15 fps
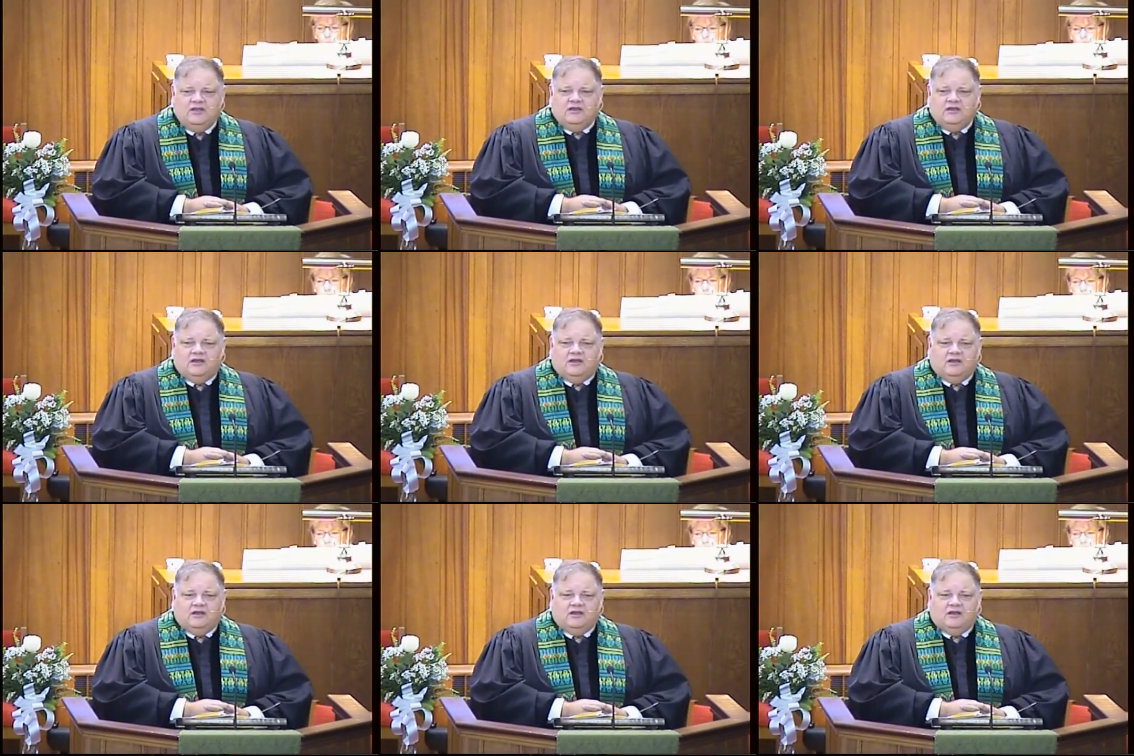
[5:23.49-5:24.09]

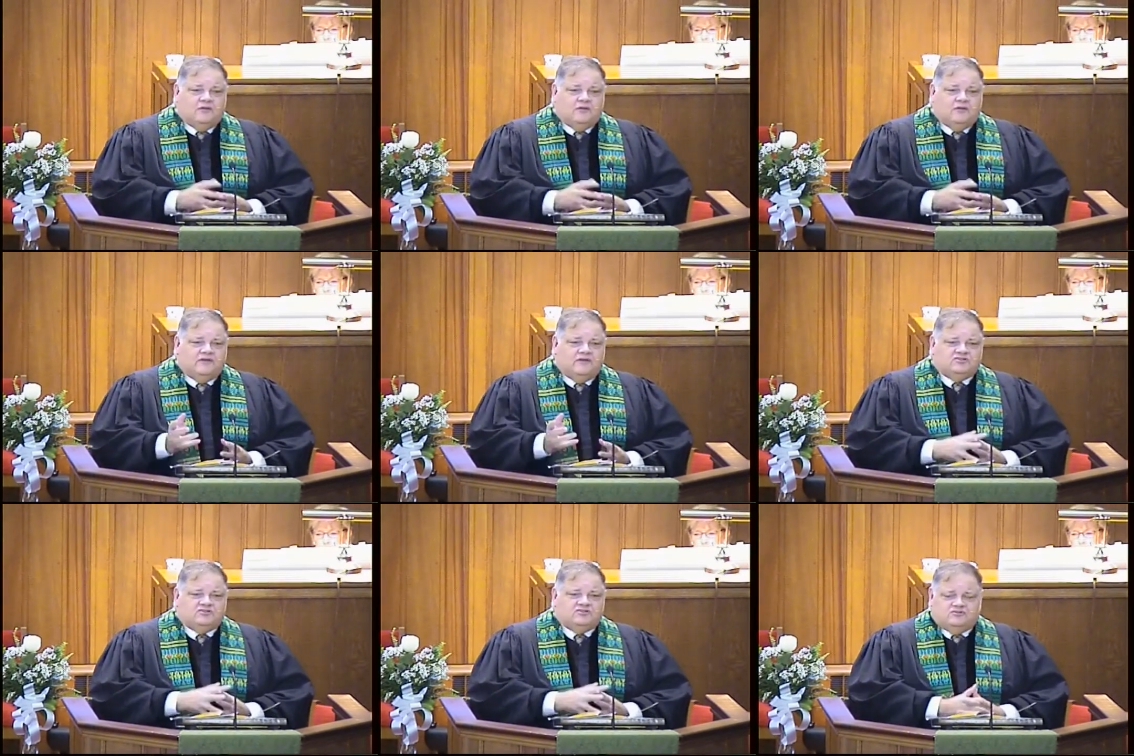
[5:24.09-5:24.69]
Uh, I want to
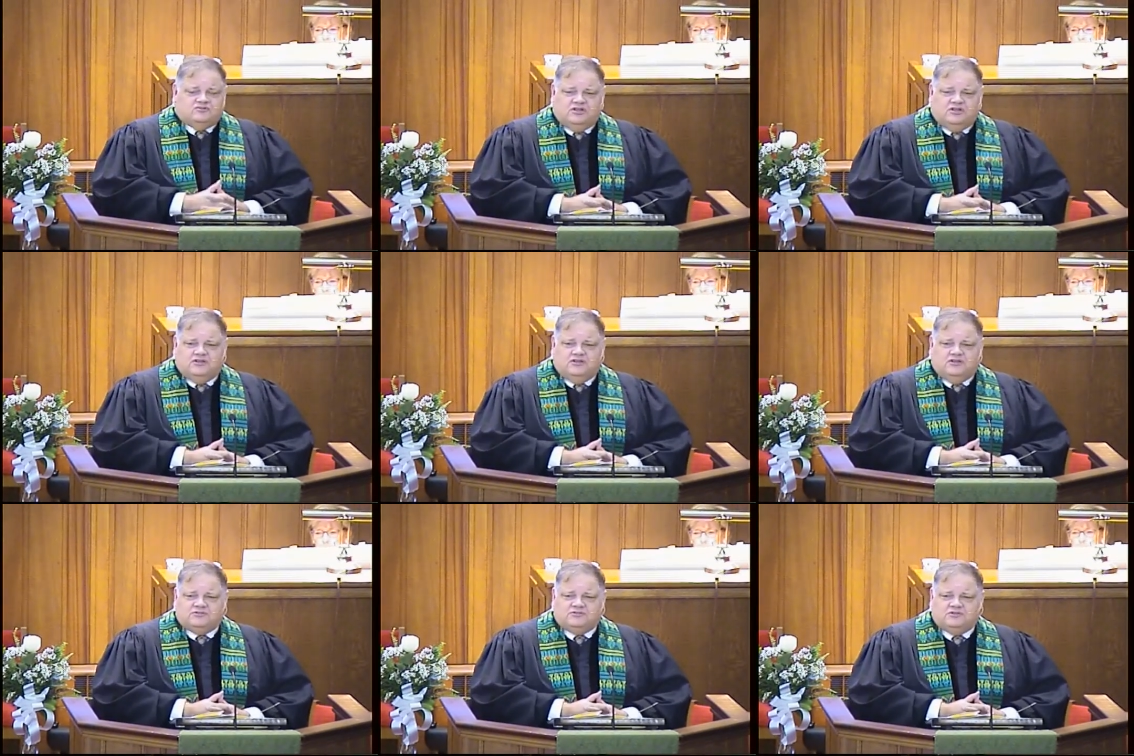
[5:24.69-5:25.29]
thank Joe
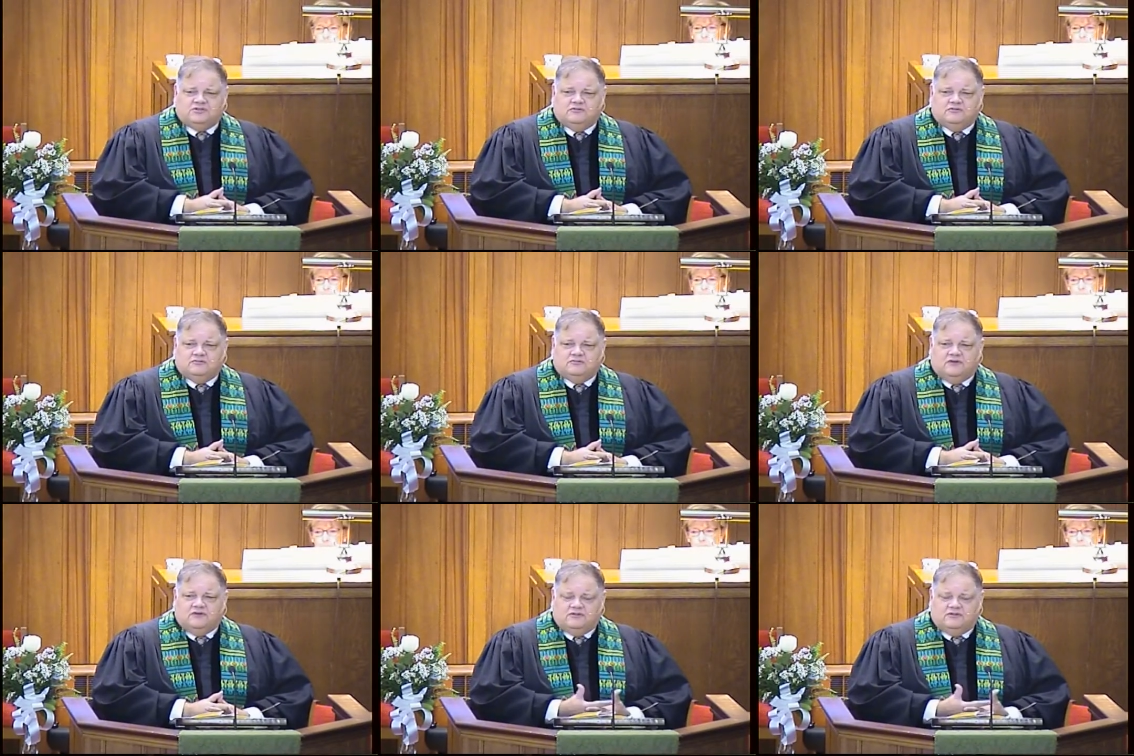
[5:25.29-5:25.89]
James, who
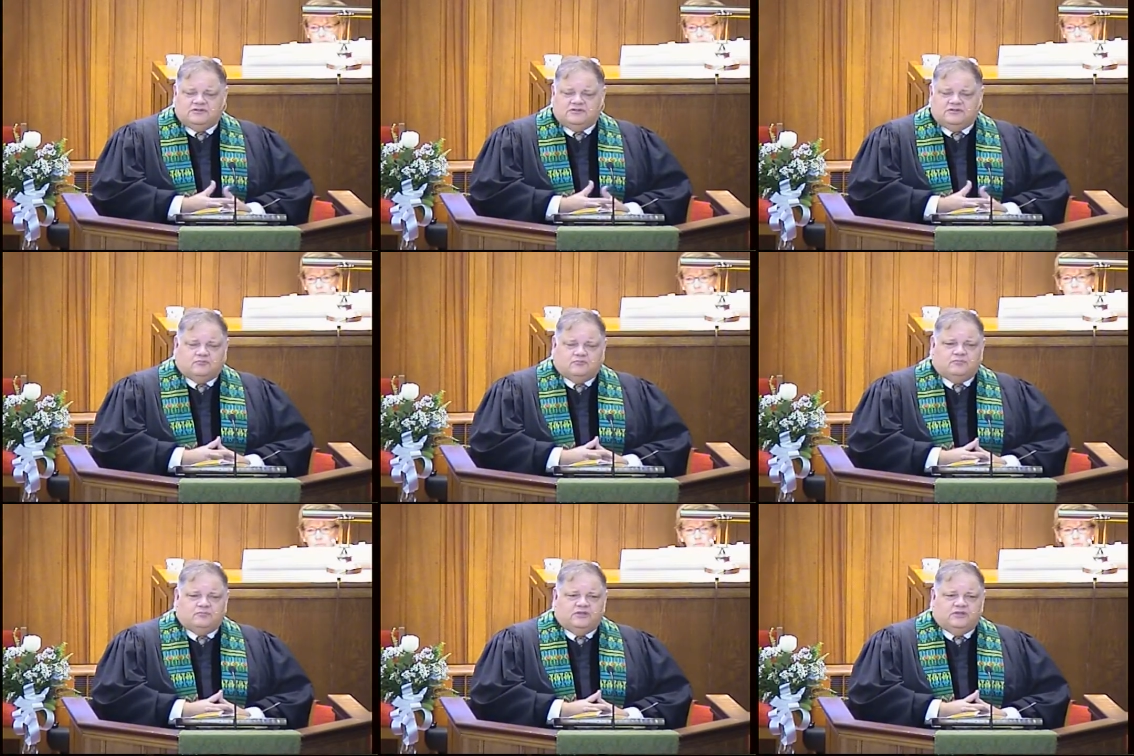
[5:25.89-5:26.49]
volunteered
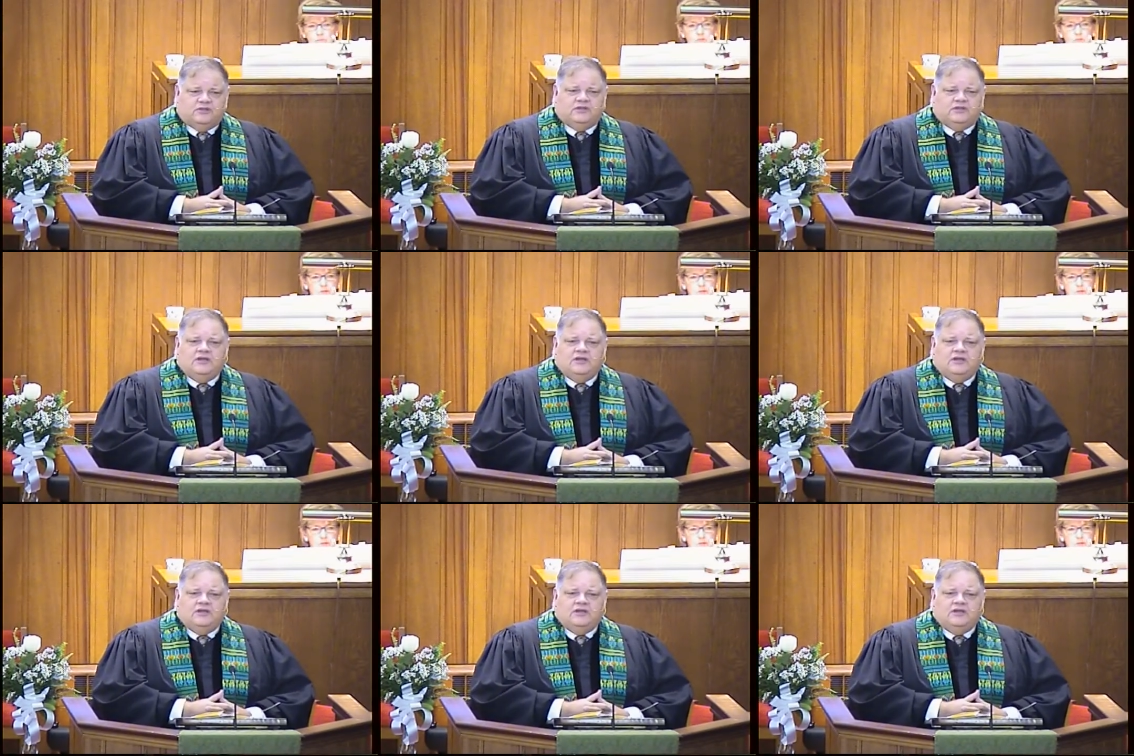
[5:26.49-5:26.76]
with me